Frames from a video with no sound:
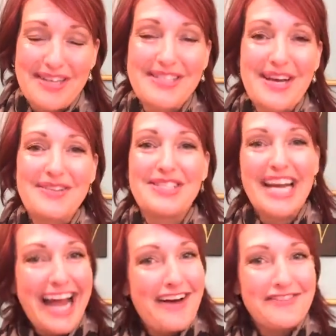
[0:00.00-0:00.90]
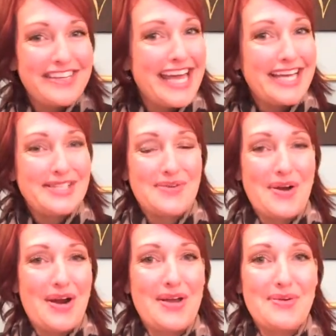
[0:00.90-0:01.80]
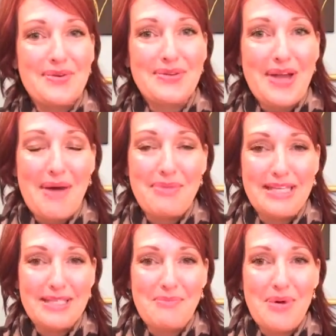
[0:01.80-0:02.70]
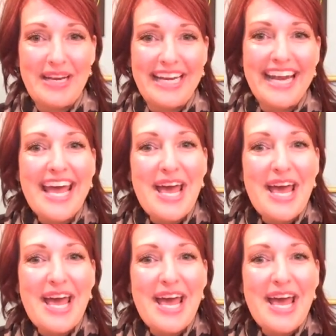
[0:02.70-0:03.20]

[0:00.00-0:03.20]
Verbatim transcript: So check out VA Square; you will not be disappointed.